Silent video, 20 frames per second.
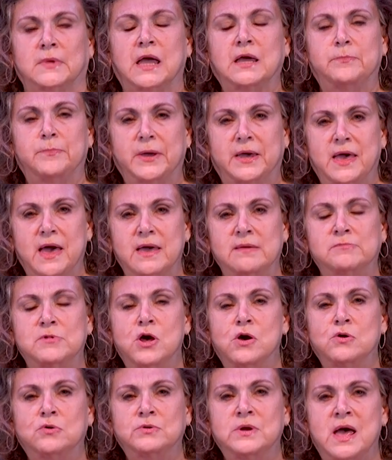It became
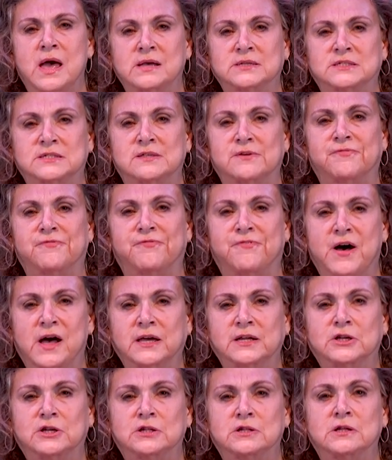known as the
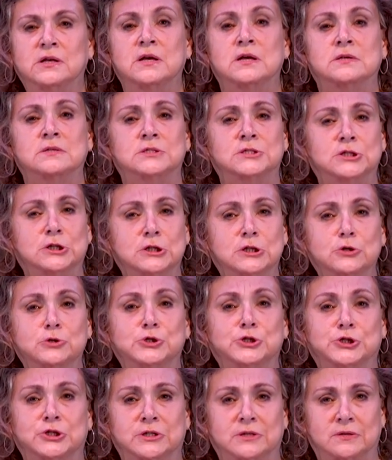final
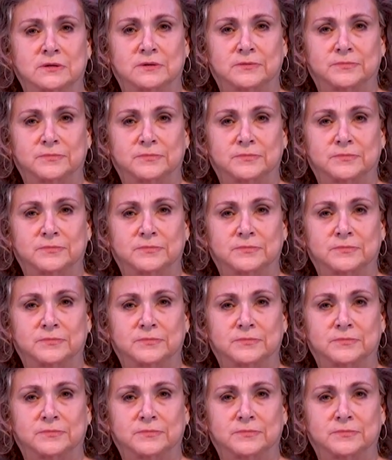solution.